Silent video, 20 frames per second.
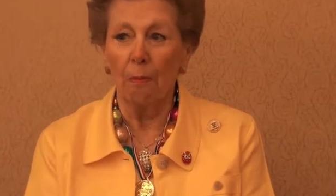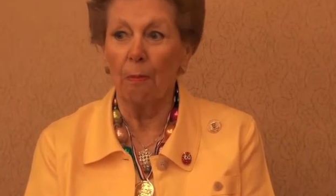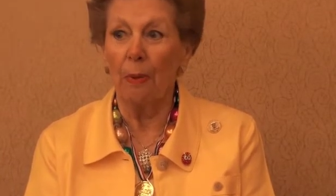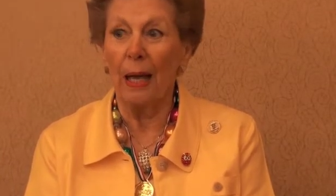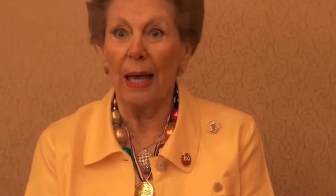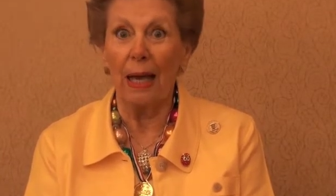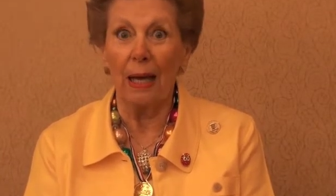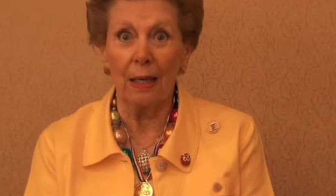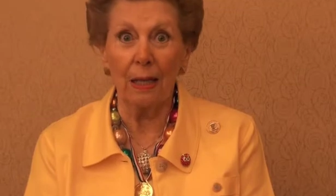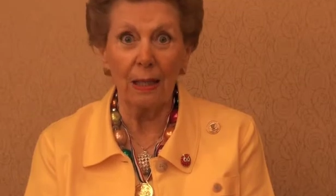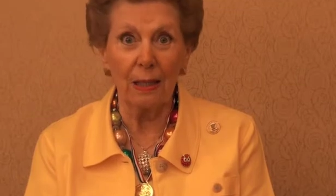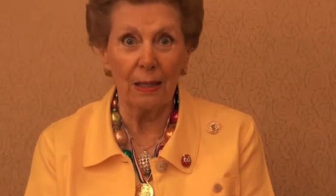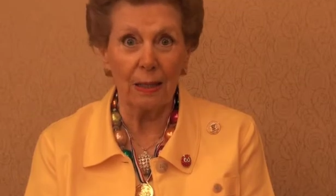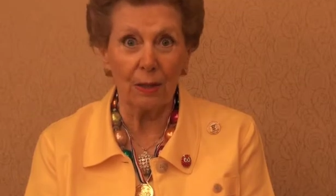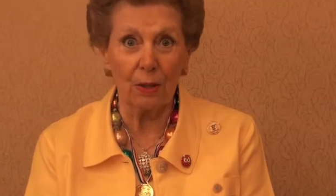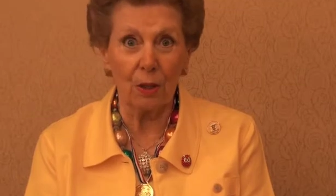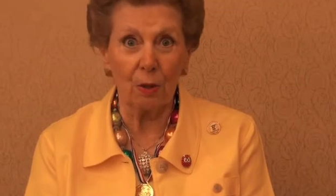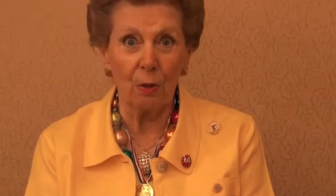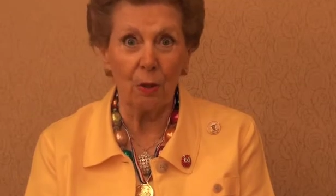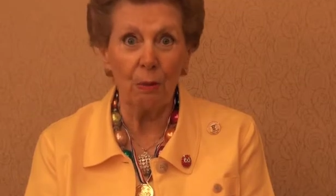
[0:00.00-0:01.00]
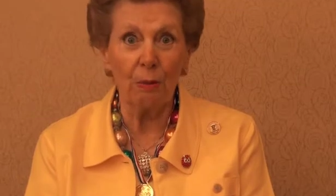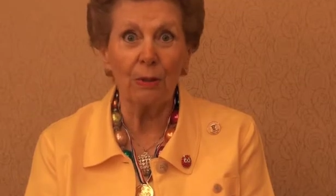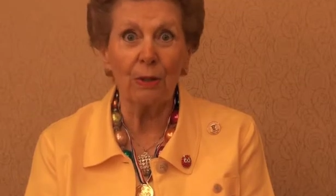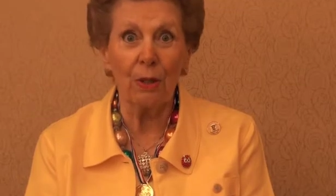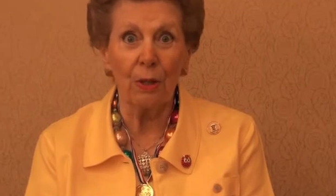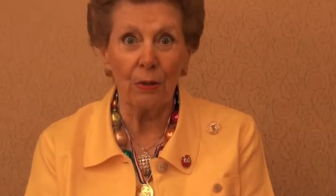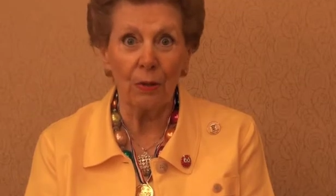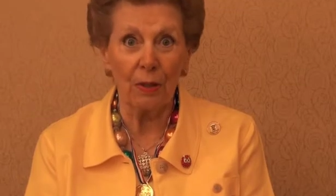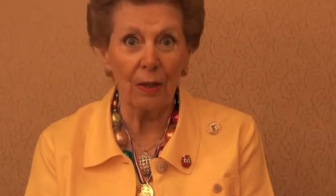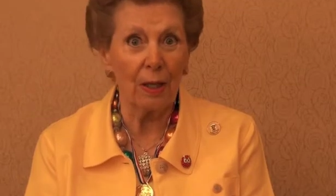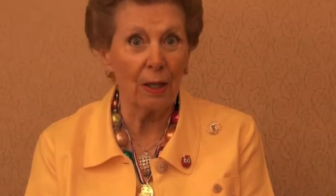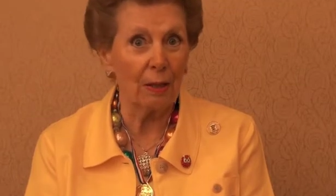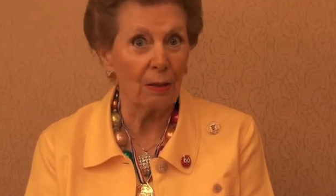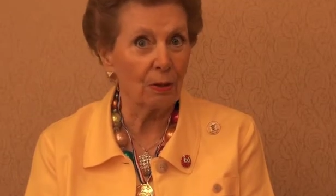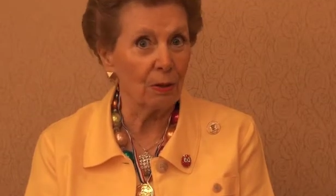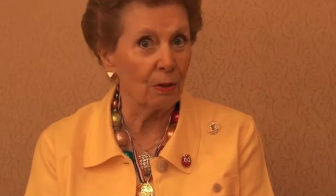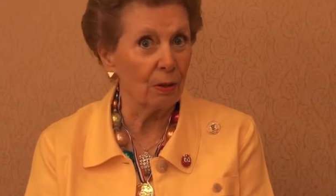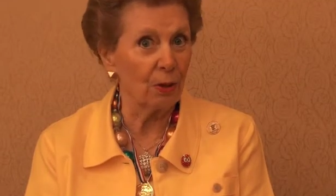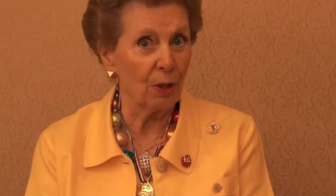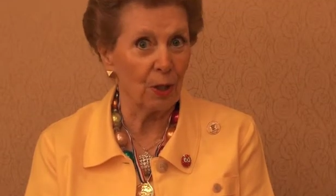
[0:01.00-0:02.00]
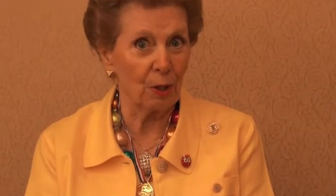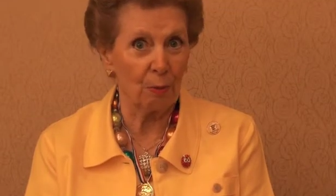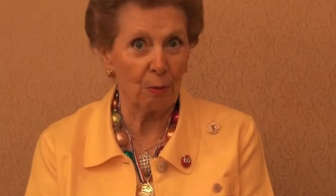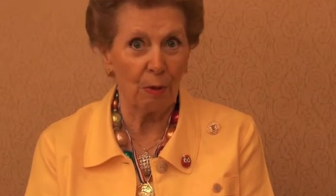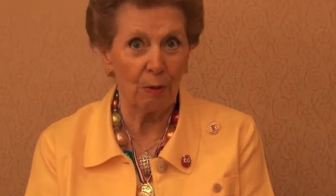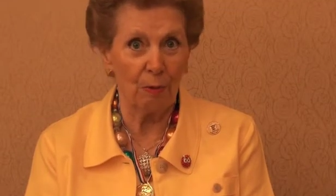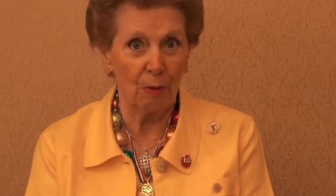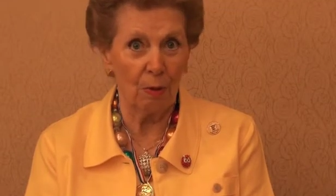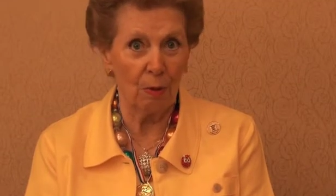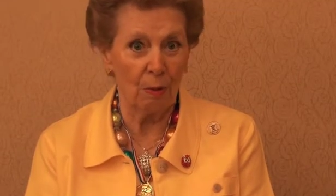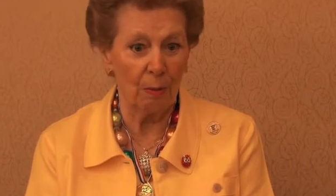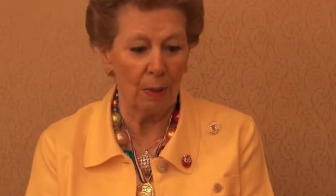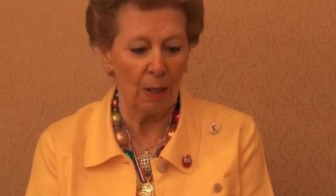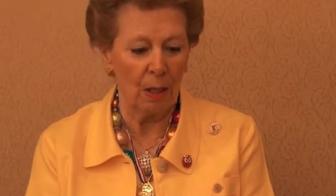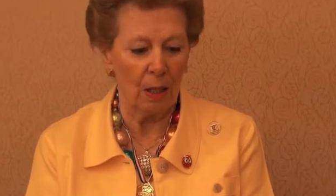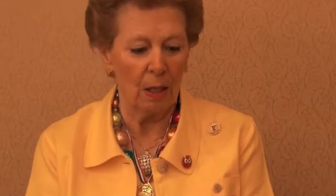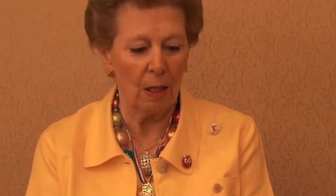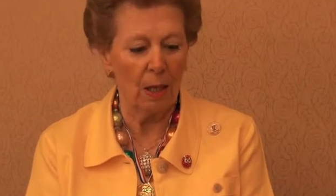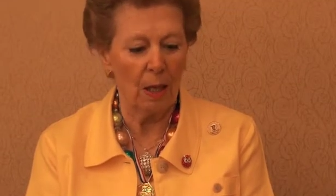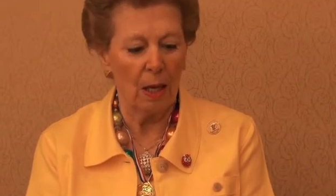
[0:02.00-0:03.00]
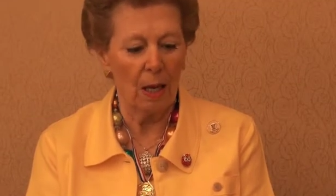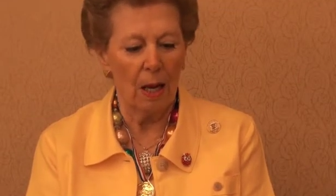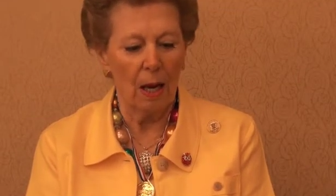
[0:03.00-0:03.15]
Patty Disqui was on the council just before me,